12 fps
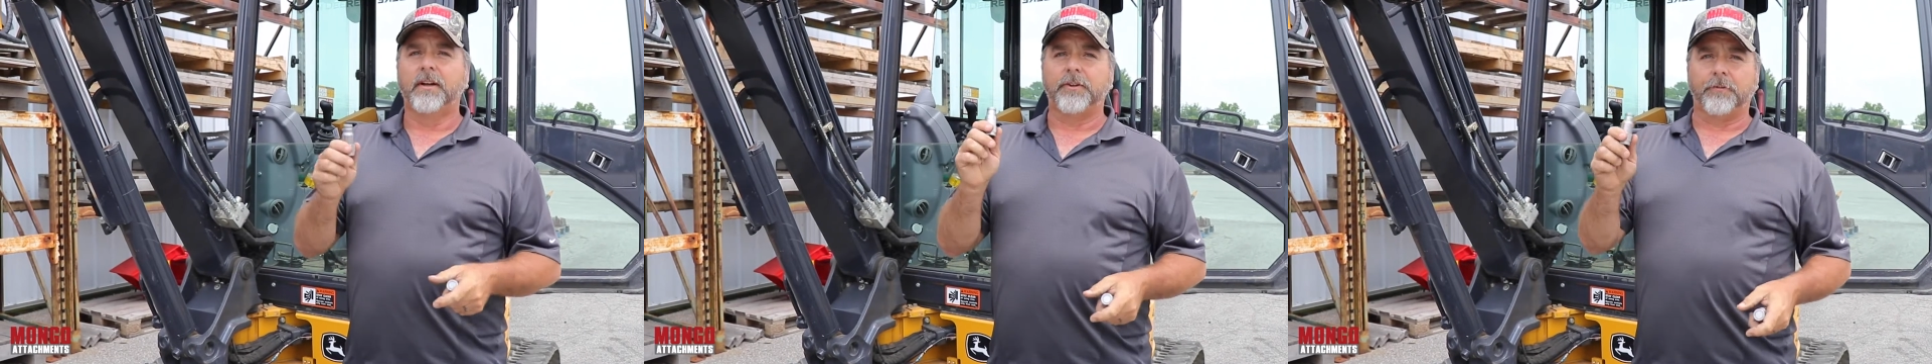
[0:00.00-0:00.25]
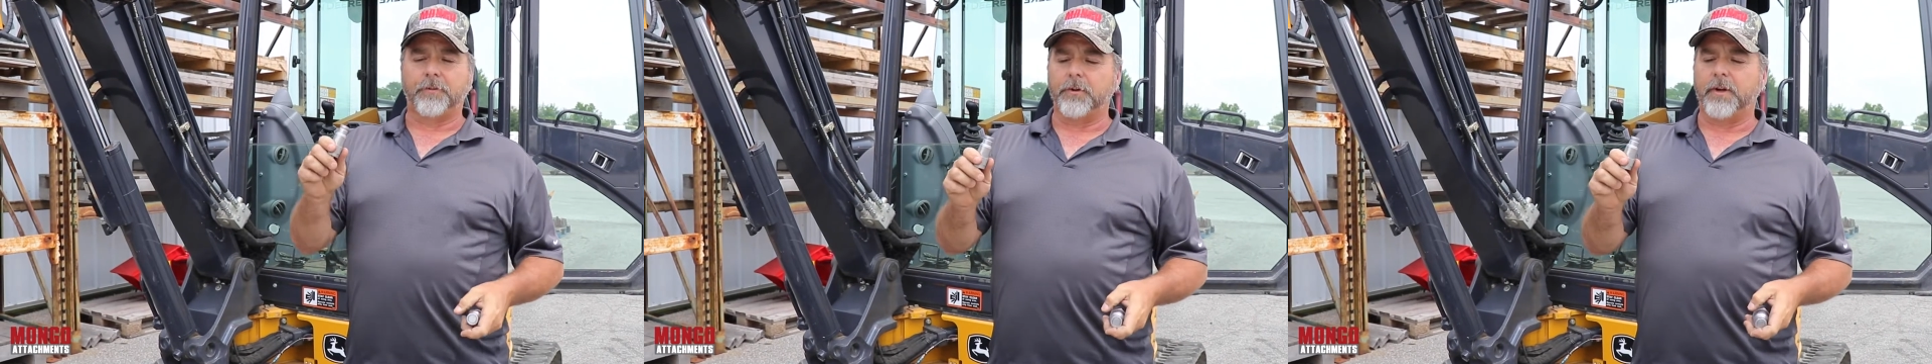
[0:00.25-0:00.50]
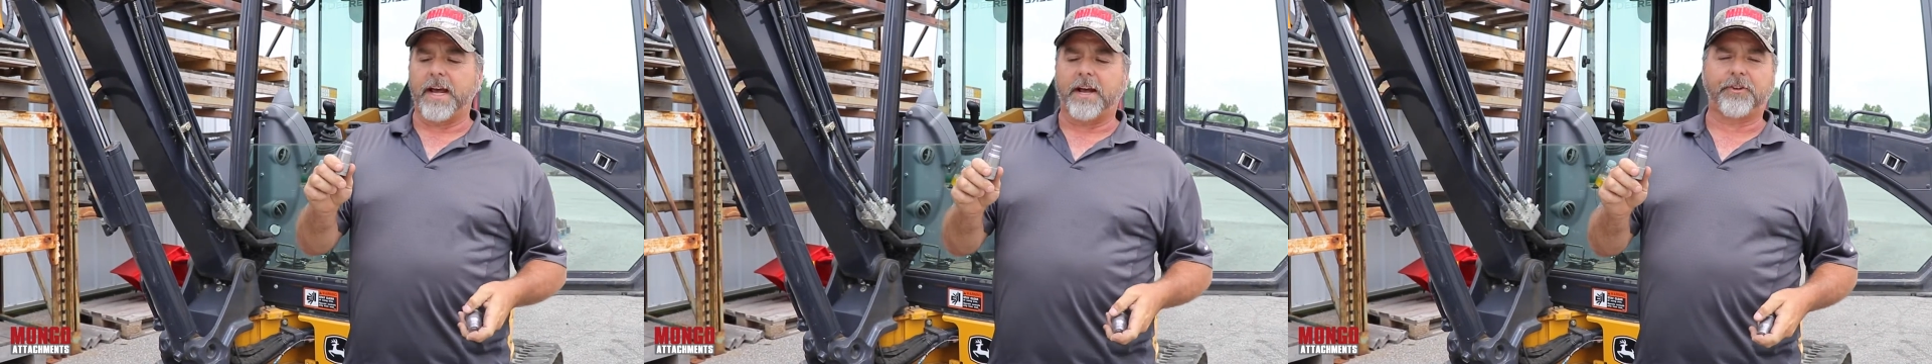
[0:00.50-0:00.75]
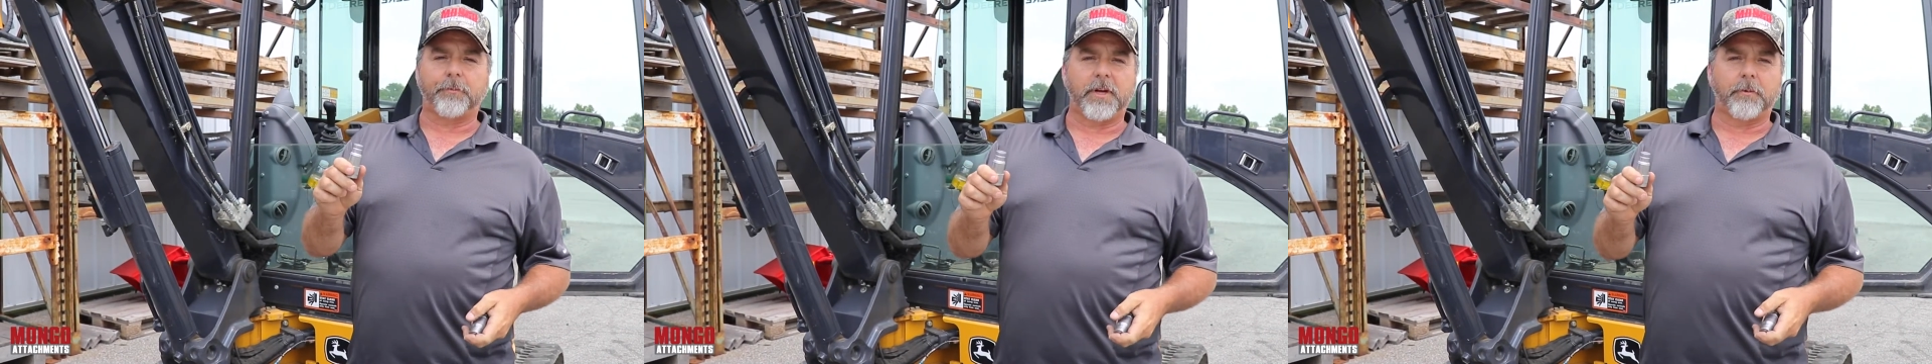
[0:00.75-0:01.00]
The fluid
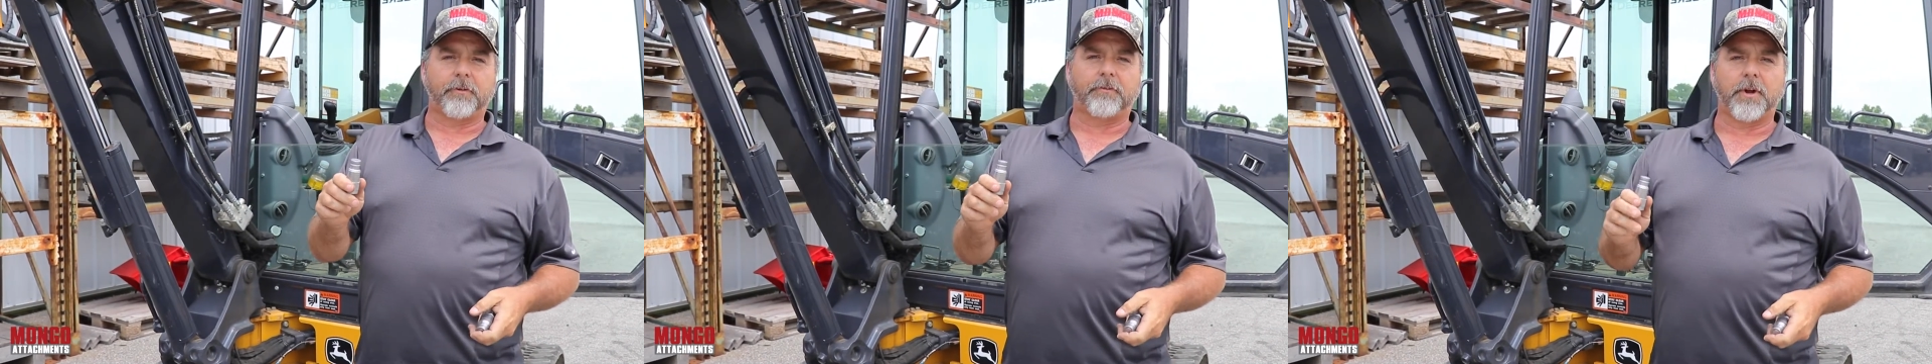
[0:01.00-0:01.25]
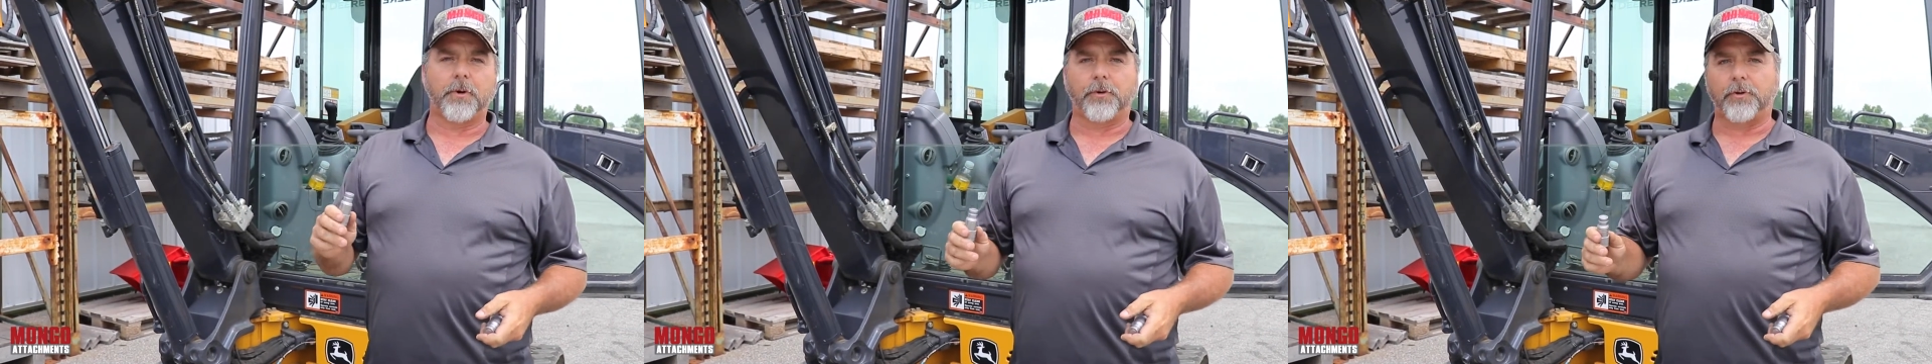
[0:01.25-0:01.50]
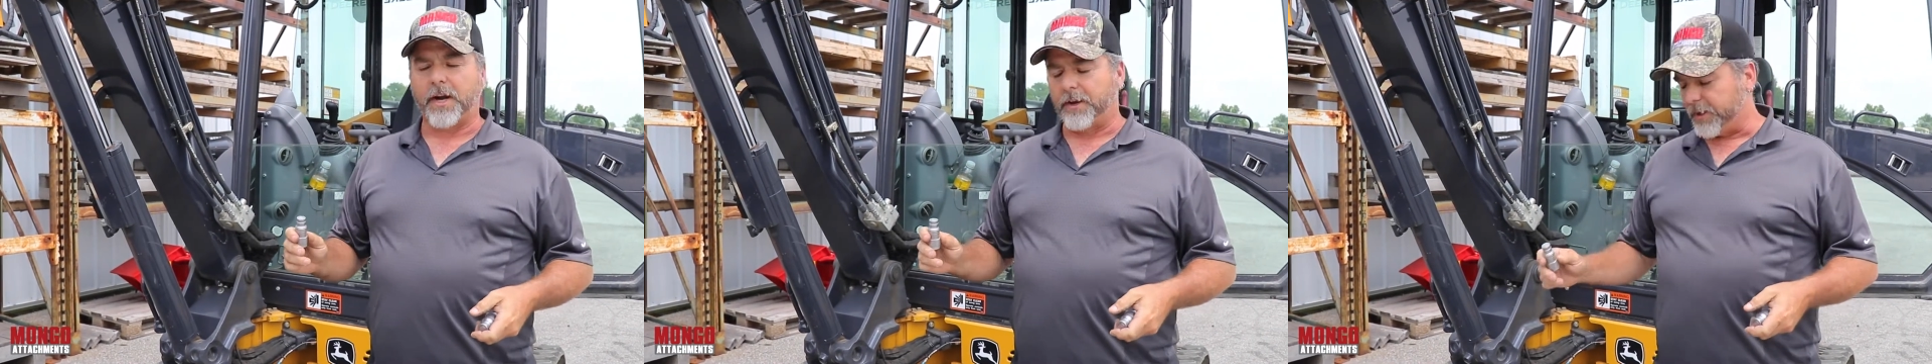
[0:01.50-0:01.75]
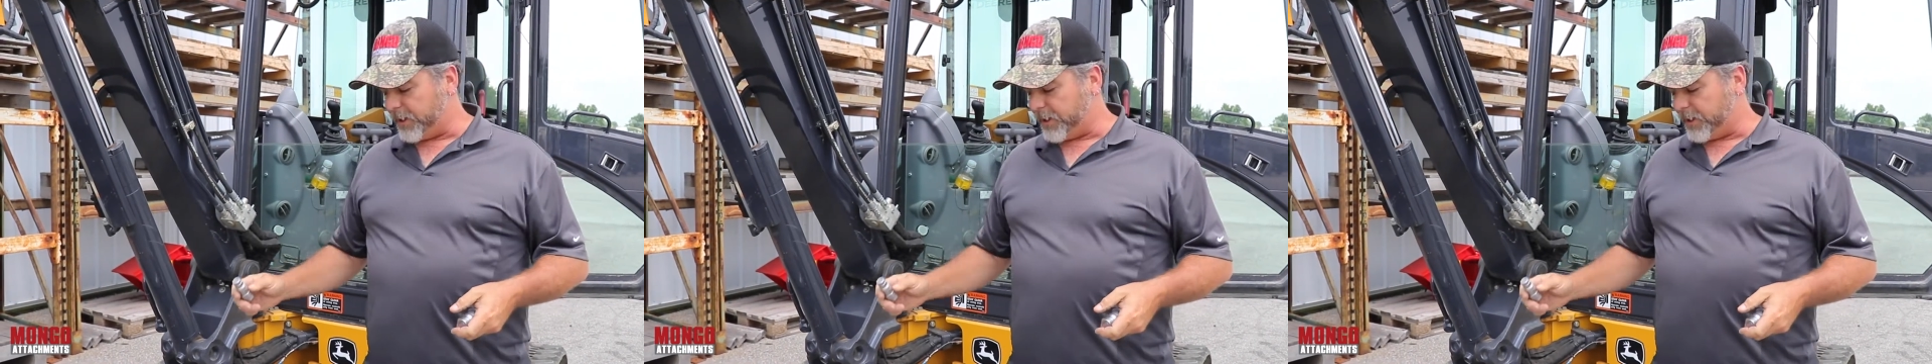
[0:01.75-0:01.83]
has to be able to flow around